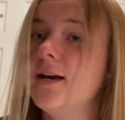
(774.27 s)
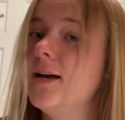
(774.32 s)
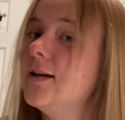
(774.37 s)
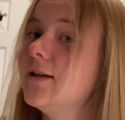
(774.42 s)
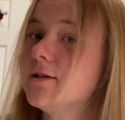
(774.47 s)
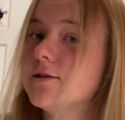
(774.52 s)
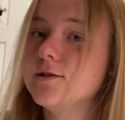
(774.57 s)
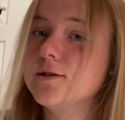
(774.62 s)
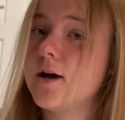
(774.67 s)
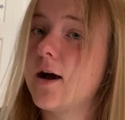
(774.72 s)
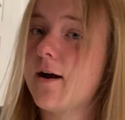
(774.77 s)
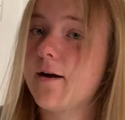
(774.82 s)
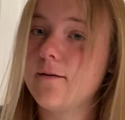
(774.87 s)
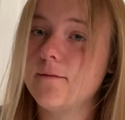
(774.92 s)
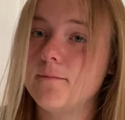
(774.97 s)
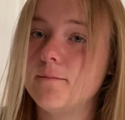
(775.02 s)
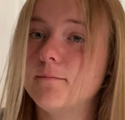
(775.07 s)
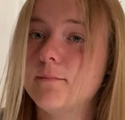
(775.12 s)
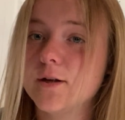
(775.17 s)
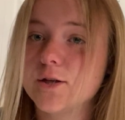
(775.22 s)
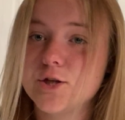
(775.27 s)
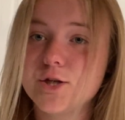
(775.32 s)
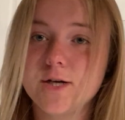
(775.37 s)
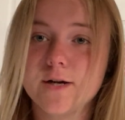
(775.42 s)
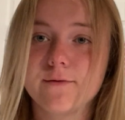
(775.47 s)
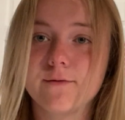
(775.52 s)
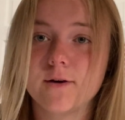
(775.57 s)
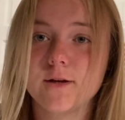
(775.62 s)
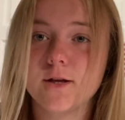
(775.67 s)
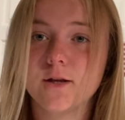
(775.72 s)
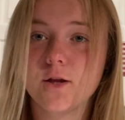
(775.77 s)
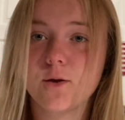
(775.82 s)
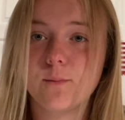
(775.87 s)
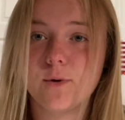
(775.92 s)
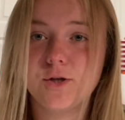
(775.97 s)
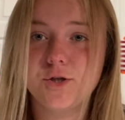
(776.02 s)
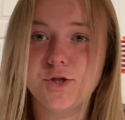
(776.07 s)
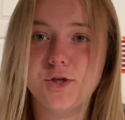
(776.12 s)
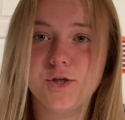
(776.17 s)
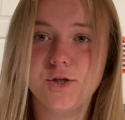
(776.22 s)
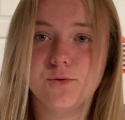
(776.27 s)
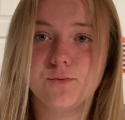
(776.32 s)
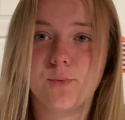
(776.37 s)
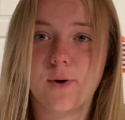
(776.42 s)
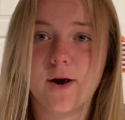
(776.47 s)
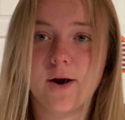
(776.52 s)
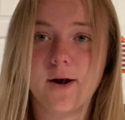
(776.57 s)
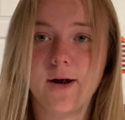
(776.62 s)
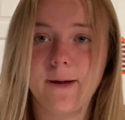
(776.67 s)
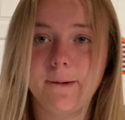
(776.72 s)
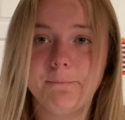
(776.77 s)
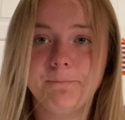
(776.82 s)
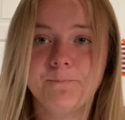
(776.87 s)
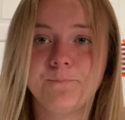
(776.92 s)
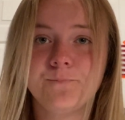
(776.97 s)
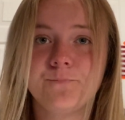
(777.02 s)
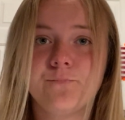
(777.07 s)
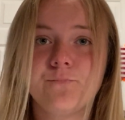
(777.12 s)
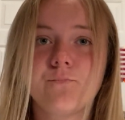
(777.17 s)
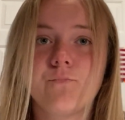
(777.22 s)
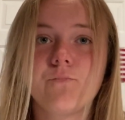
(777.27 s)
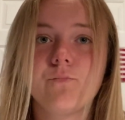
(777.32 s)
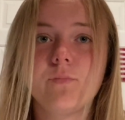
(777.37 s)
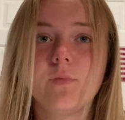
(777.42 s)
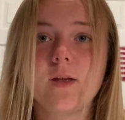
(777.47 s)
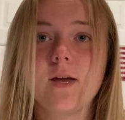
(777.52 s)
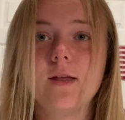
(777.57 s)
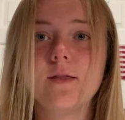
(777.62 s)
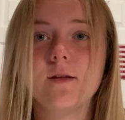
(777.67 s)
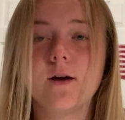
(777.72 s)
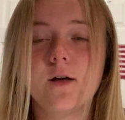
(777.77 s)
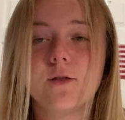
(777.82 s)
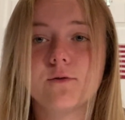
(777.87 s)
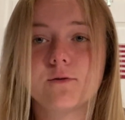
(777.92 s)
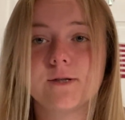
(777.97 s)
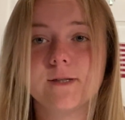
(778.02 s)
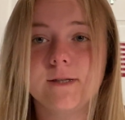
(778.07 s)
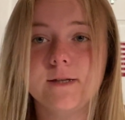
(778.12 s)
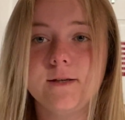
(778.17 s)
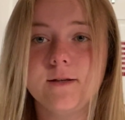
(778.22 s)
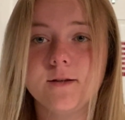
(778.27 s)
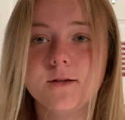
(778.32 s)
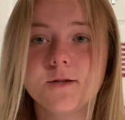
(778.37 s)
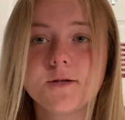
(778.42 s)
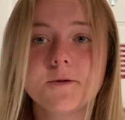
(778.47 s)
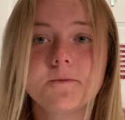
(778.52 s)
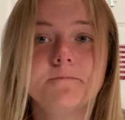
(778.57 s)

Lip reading: is not much different than the one she's wearing in the other scenes.